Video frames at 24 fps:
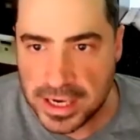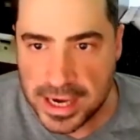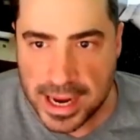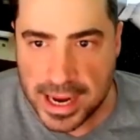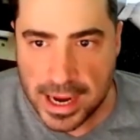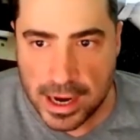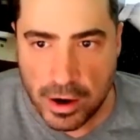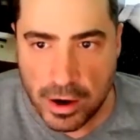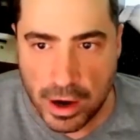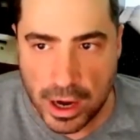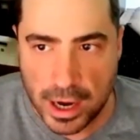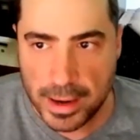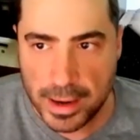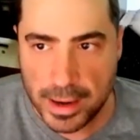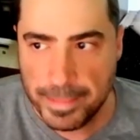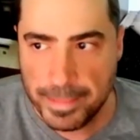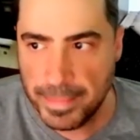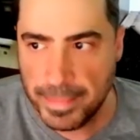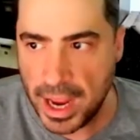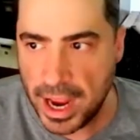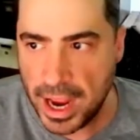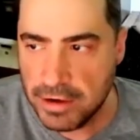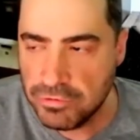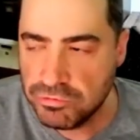
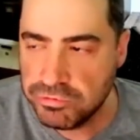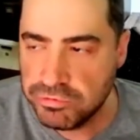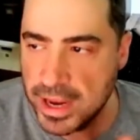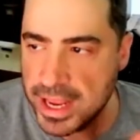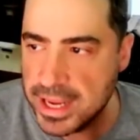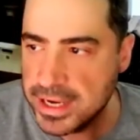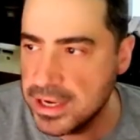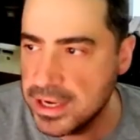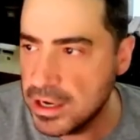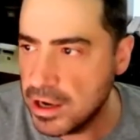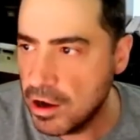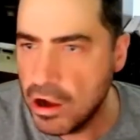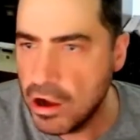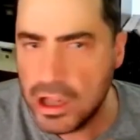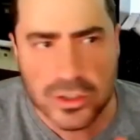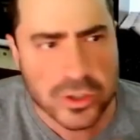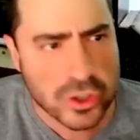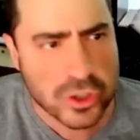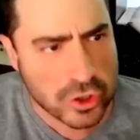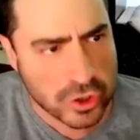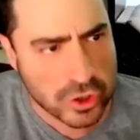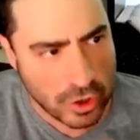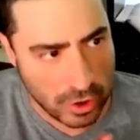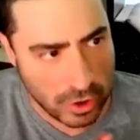Now, I read
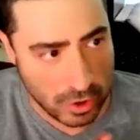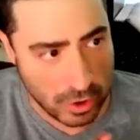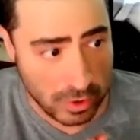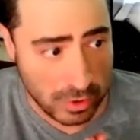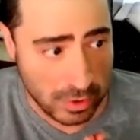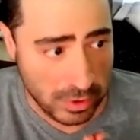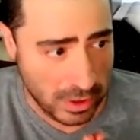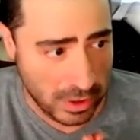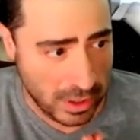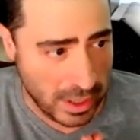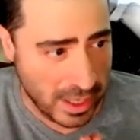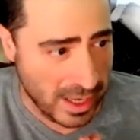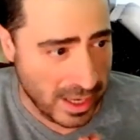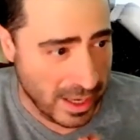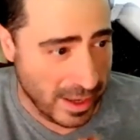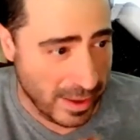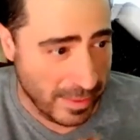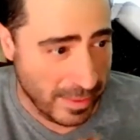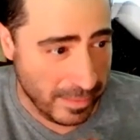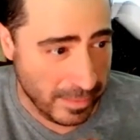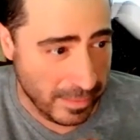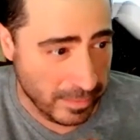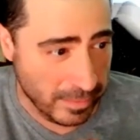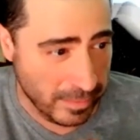also,
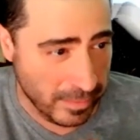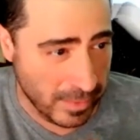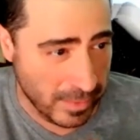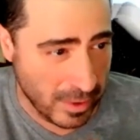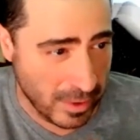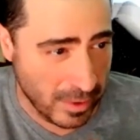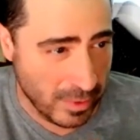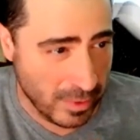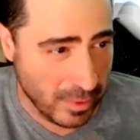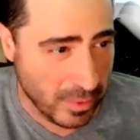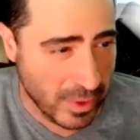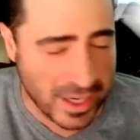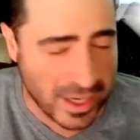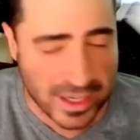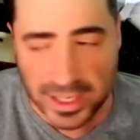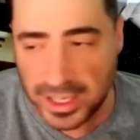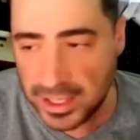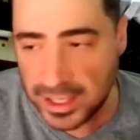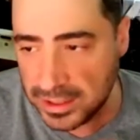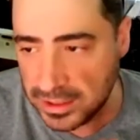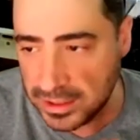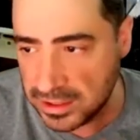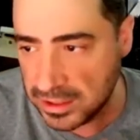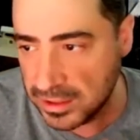we're going to
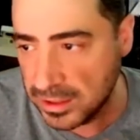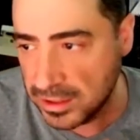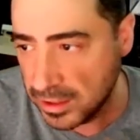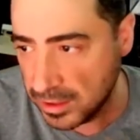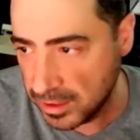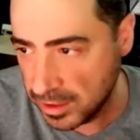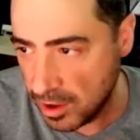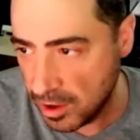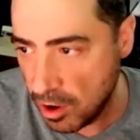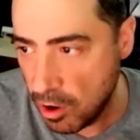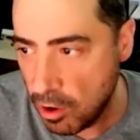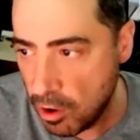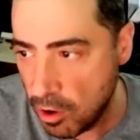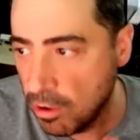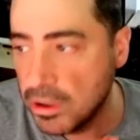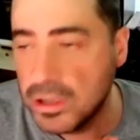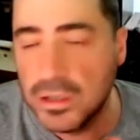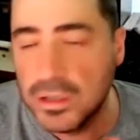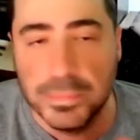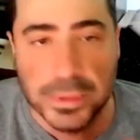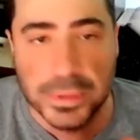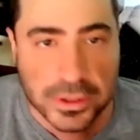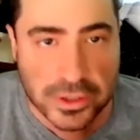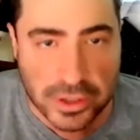get into the
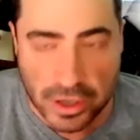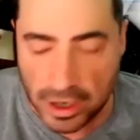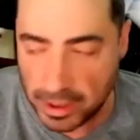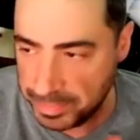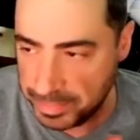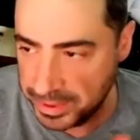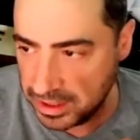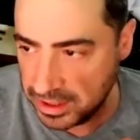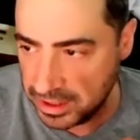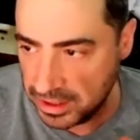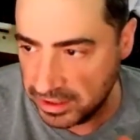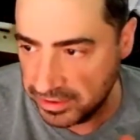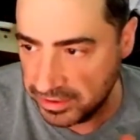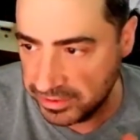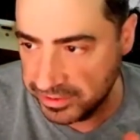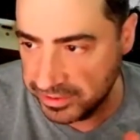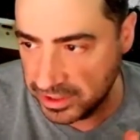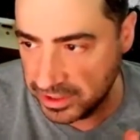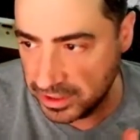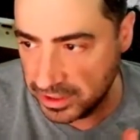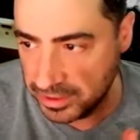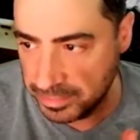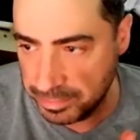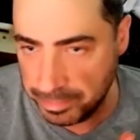horrible topic of
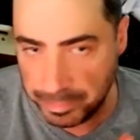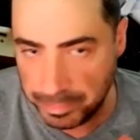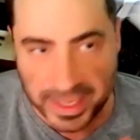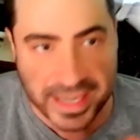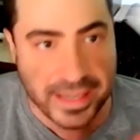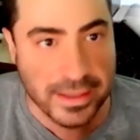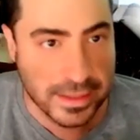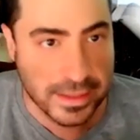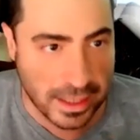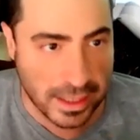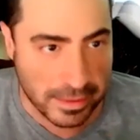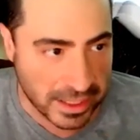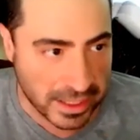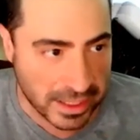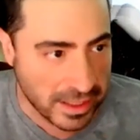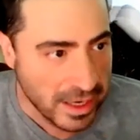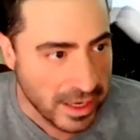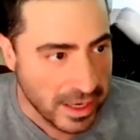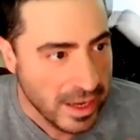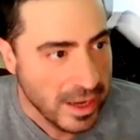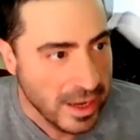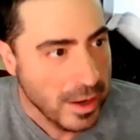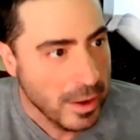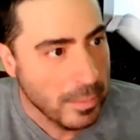the pandemic,
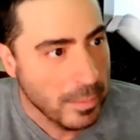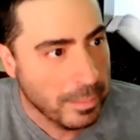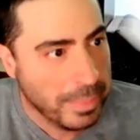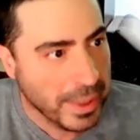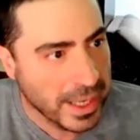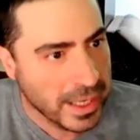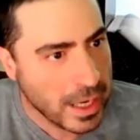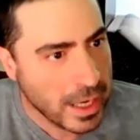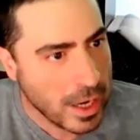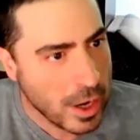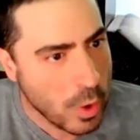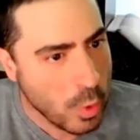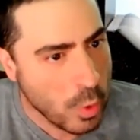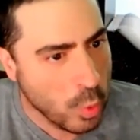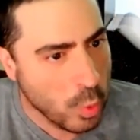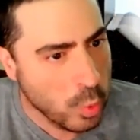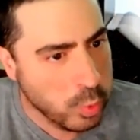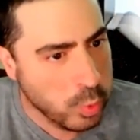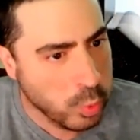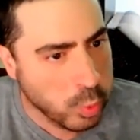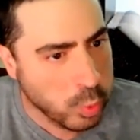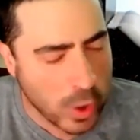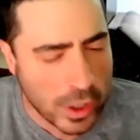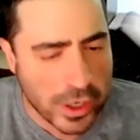but
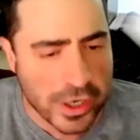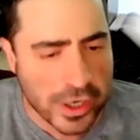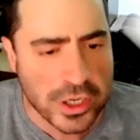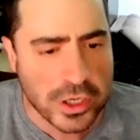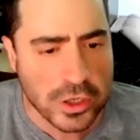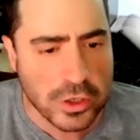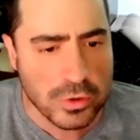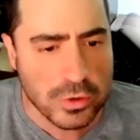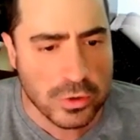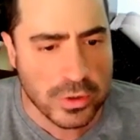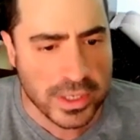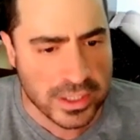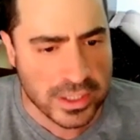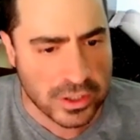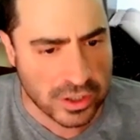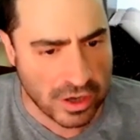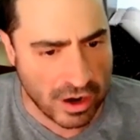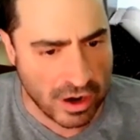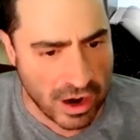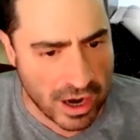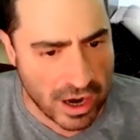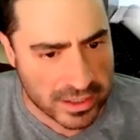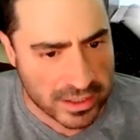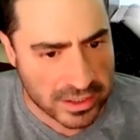weren't you in
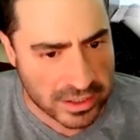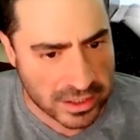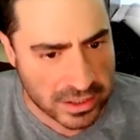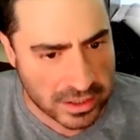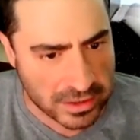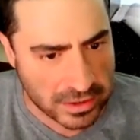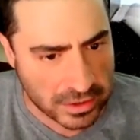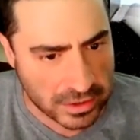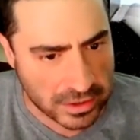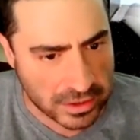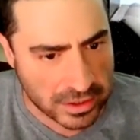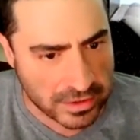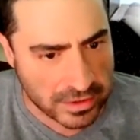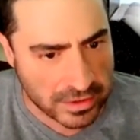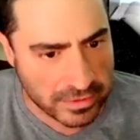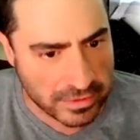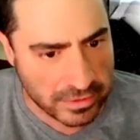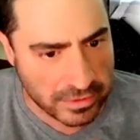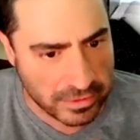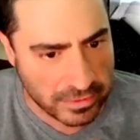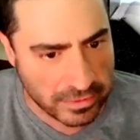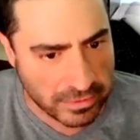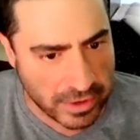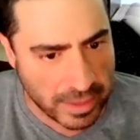talks
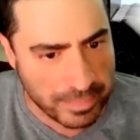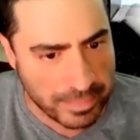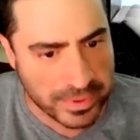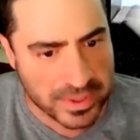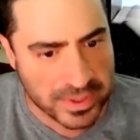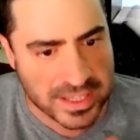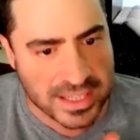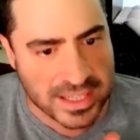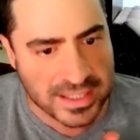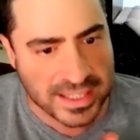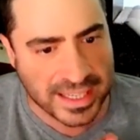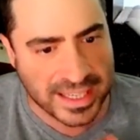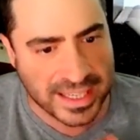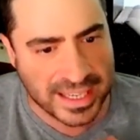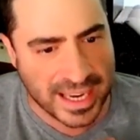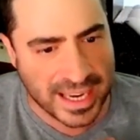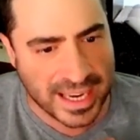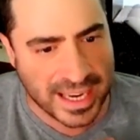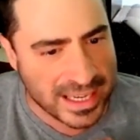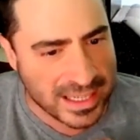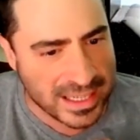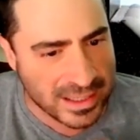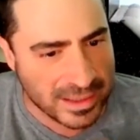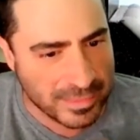to represent
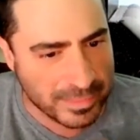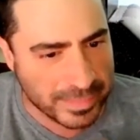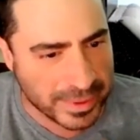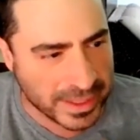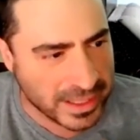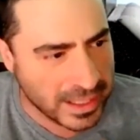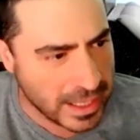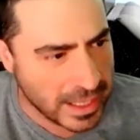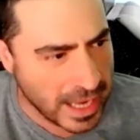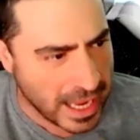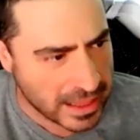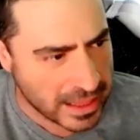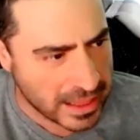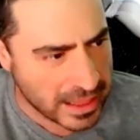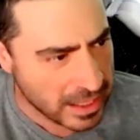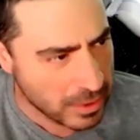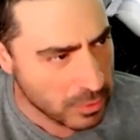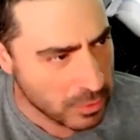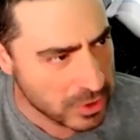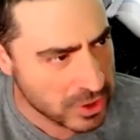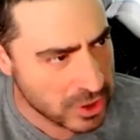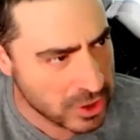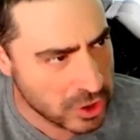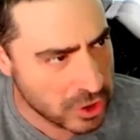again? But I think it
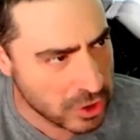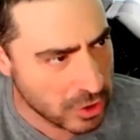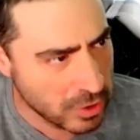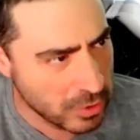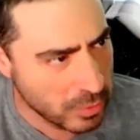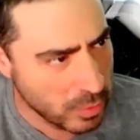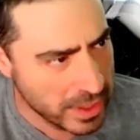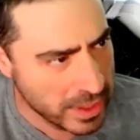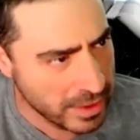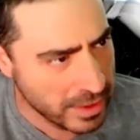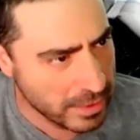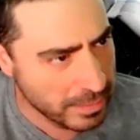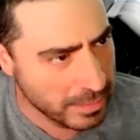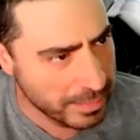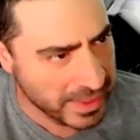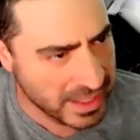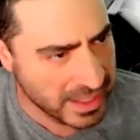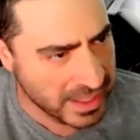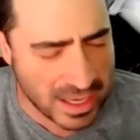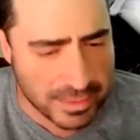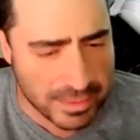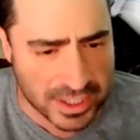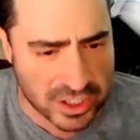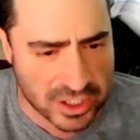was when the
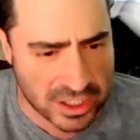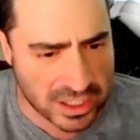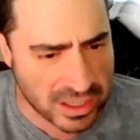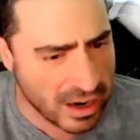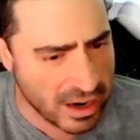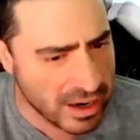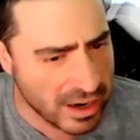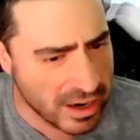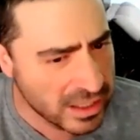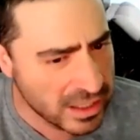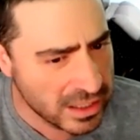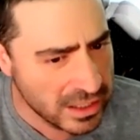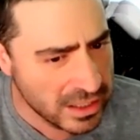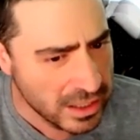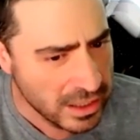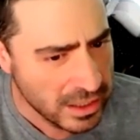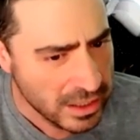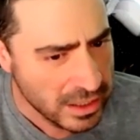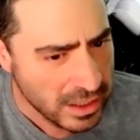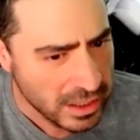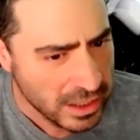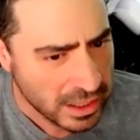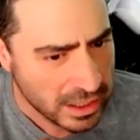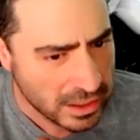pandemic started
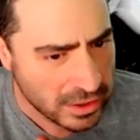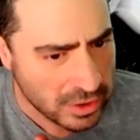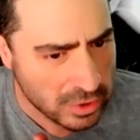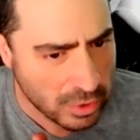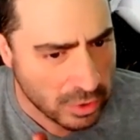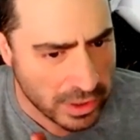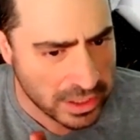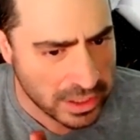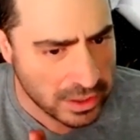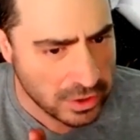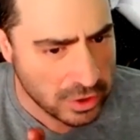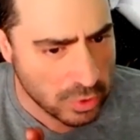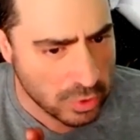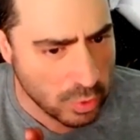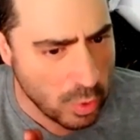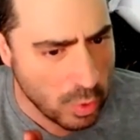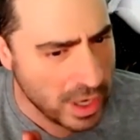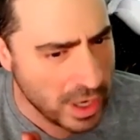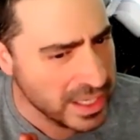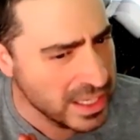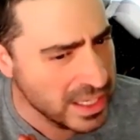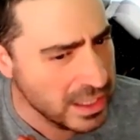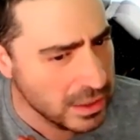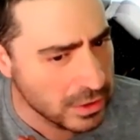in
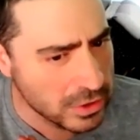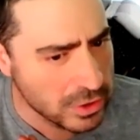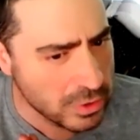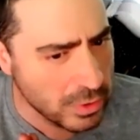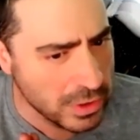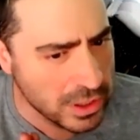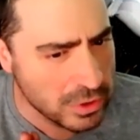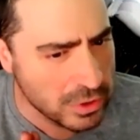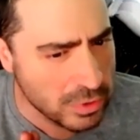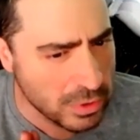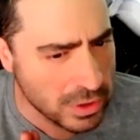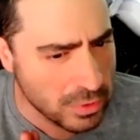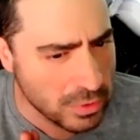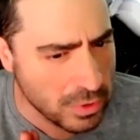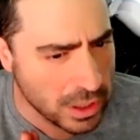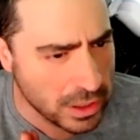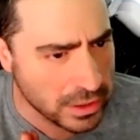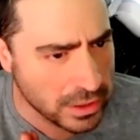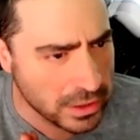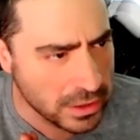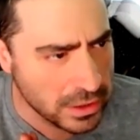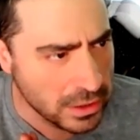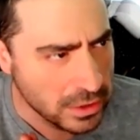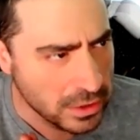2020 or
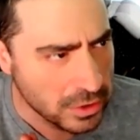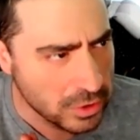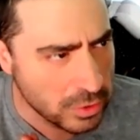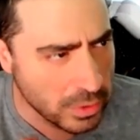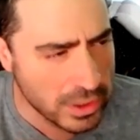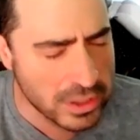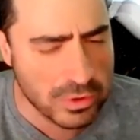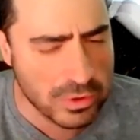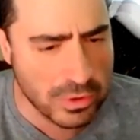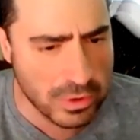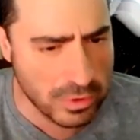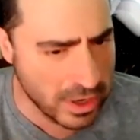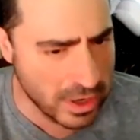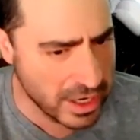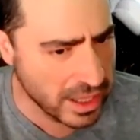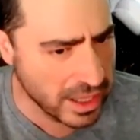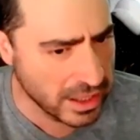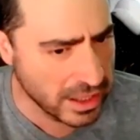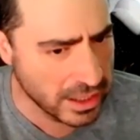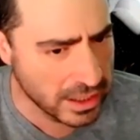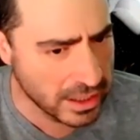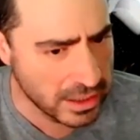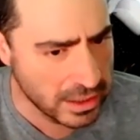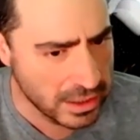2021, 2021, I
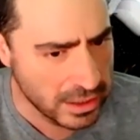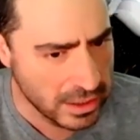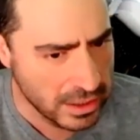think.